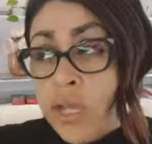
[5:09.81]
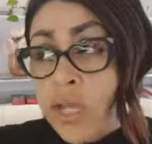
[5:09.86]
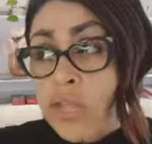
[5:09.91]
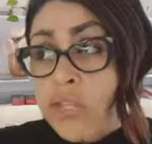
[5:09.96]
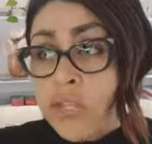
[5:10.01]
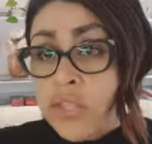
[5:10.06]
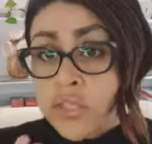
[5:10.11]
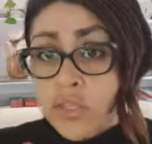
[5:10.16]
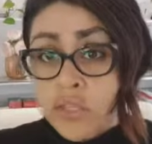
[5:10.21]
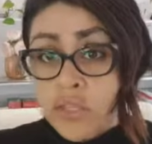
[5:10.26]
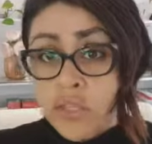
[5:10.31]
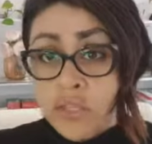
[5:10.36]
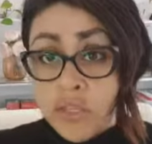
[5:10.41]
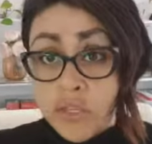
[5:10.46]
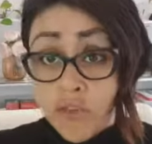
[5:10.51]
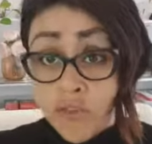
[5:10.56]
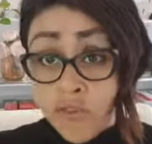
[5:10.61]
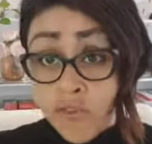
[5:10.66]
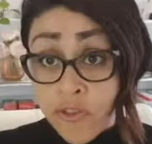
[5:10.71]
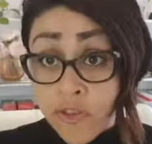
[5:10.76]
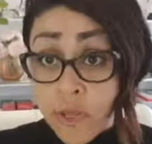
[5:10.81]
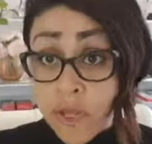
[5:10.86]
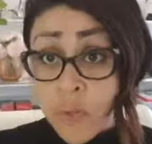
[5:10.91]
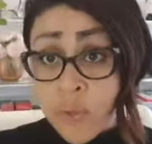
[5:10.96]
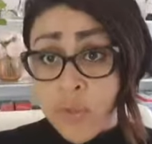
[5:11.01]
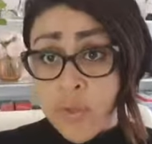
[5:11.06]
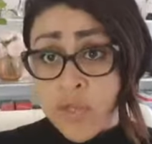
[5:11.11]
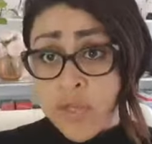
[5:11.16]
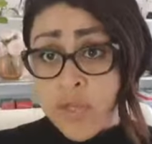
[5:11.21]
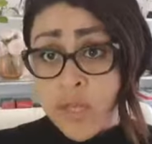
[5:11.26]
It's the
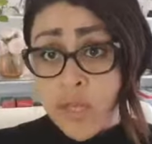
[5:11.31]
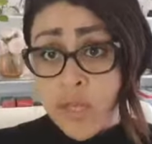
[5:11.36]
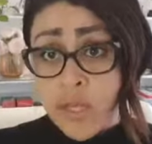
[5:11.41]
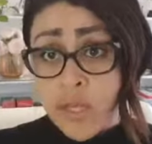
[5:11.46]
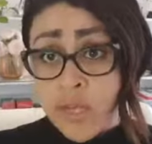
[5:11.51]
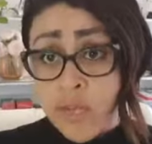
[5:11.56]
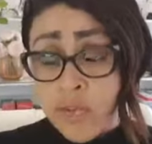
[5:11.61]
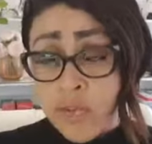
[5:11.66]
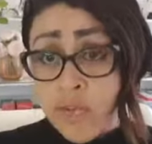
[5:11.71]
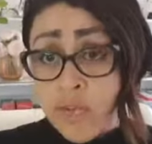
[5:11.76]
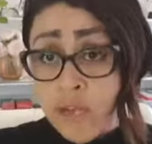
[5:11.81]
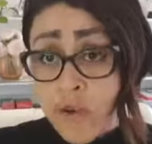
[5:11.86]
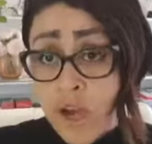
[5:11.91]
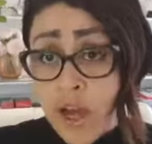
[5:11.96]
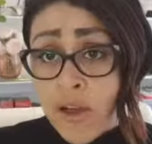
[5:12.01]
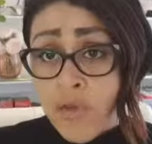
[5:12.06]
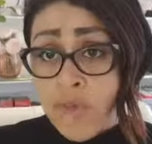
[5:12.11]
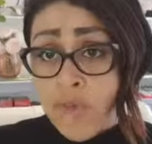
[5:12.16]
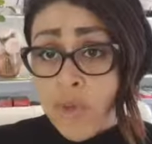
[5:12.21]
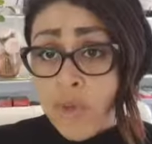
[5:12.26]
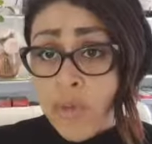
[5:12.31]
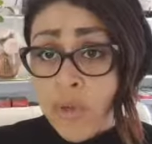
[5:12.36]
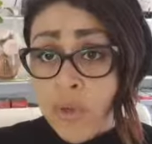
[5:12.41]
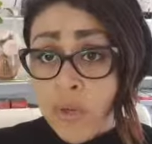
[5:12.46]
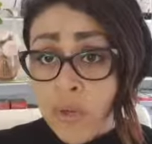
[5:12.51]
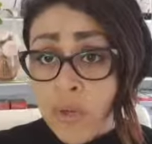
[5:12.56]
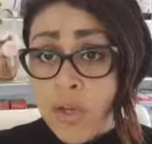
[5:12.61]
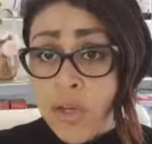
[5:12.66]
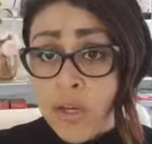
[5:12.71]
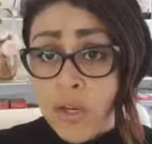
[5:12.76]
frequency, the vibe from
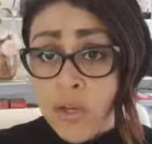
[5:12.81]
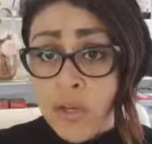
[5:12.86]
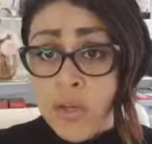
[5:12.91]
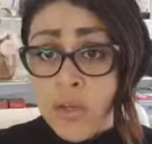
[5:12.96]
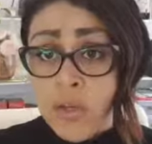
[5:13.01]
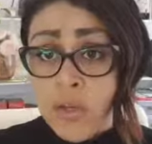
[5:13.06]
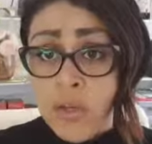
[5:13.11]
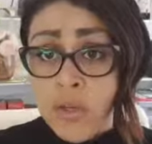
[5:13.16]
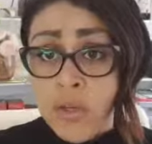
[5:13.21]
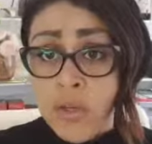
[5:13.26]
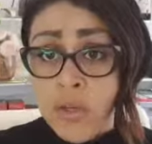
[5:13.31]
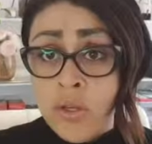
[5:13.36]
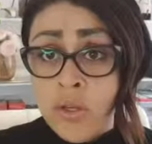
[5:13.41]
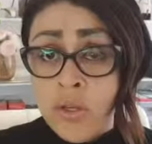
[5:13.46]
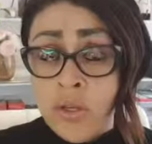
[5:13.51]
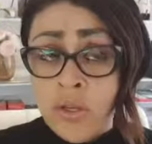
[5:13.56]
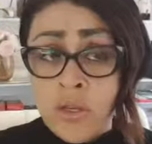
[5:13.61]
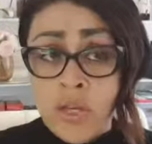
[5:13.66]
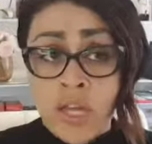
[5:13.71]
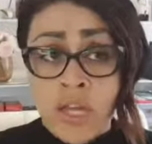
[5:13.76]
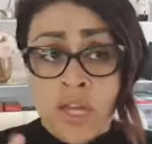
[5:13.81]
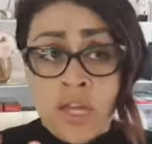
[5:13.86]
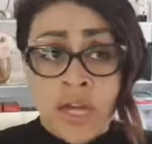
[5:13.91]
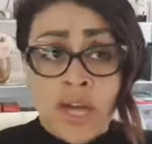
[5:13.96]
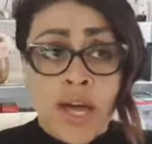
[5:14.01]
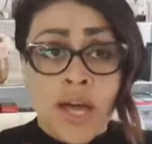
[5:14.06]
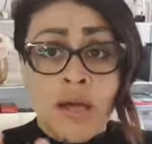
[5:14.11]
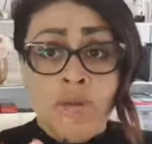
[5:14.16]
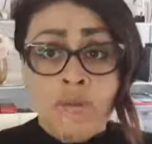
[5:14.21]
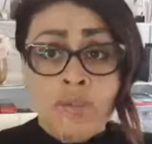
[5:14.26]
within you, and it
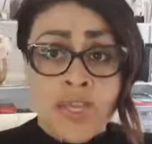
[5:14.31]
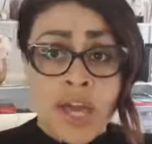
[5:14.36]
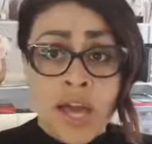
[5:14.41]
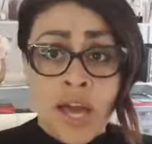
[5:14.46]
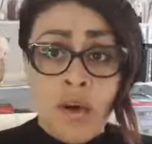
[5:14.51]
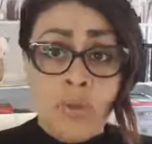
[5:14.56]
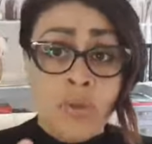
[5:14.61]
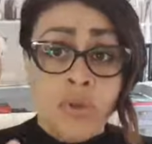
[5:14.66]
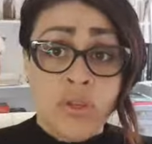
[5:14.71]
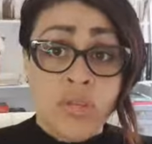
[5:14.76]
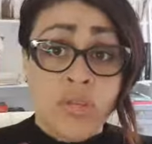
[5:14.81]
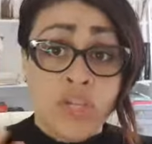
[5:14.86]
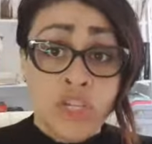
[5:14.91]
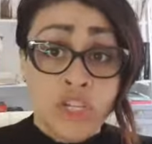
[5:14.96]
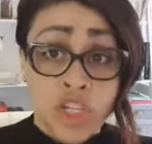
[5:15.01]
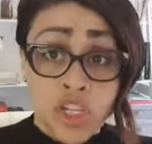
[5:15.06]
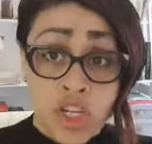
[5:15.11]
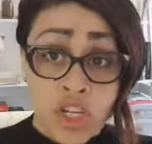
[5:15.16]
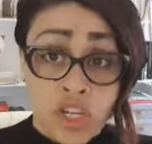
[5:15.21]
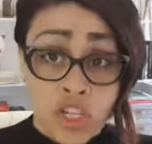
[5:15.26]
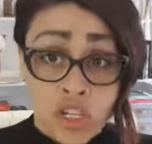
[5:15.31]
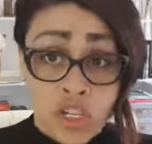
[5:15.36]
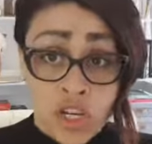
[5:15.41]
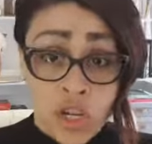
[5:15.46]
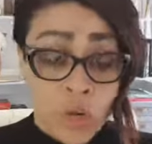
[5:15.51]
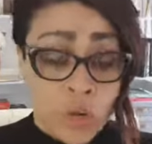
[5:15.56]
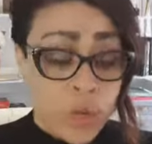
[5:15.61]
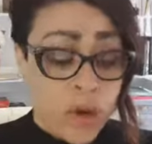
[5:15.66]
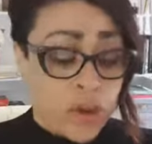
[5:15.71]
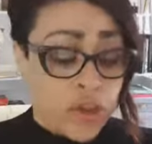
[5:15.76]
comes out within the gesture,
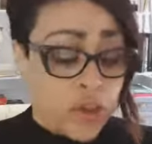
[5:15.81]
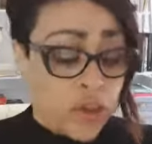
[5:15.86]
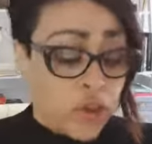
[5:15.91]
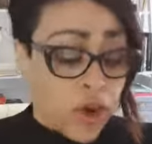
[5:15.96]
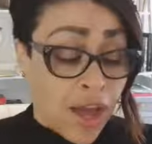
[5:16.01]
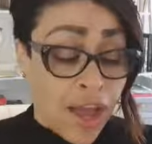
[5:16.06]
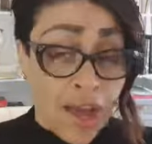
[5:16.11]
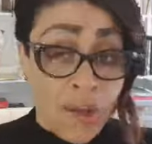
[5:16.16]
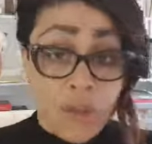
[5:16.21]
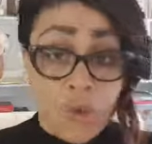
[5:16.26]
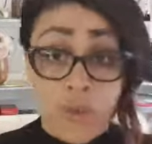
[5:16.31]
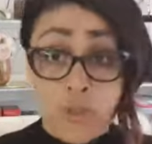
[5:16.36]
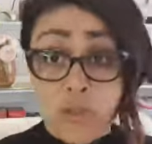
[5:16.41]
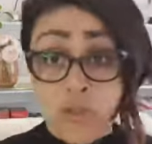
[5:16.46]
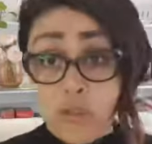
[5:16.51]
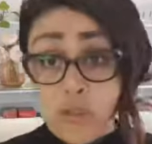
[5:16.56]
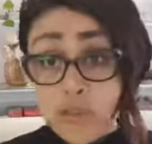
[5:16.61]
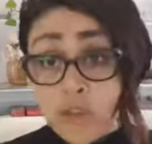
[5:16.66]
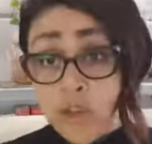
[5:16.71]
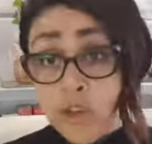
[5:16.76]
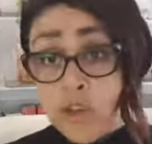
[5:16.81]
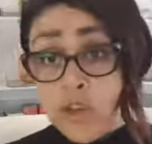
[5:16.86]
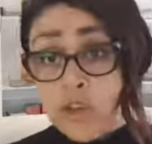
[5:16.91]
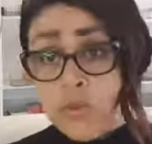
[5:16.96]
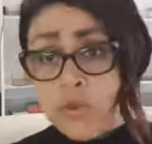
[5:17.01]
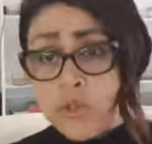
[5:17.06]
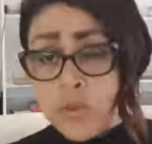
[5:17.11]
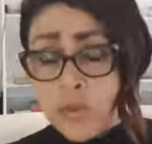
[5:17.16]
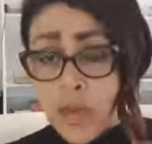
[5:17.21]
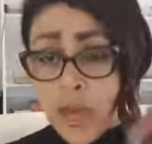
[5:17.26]
whether you're able to flirt,
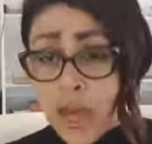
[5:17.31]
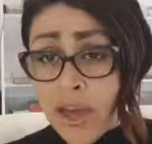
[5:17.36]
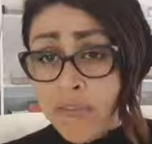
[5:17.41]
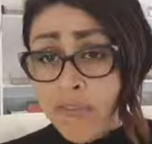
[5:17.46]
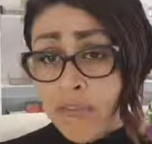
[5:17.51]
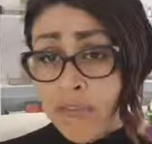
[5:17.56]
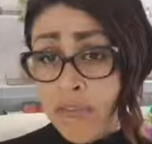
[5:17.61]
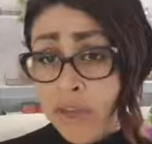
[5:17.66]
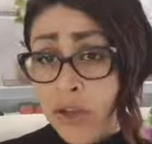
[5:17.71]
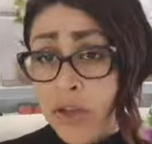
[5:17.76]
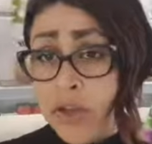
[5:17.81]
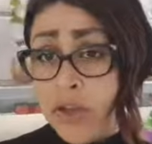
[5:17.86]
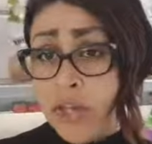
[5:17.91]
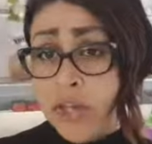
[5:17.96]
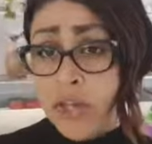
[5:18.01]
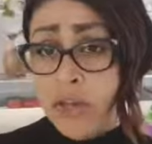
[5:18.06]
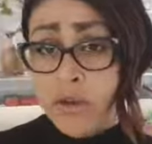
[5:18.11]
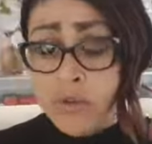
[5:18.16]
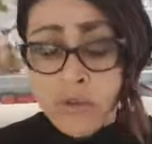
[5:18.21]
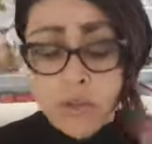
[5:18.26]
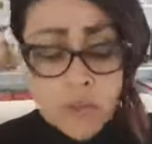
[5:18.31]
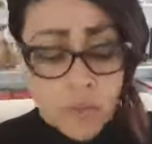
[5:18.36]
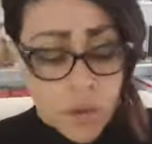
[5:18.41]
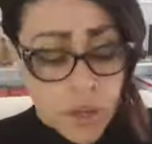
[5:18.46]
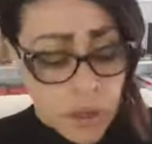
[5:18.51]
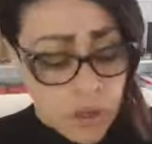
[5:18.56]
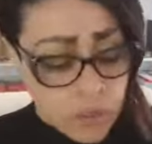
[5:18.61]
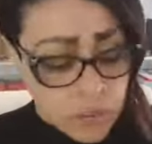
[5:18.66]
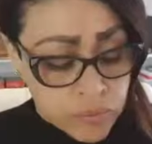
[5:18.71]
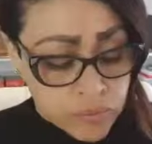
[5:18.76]
because we have flirt here as
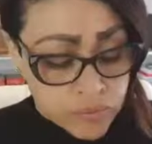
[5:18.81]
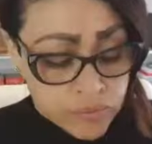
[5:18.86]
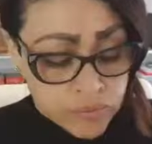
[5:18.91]
well.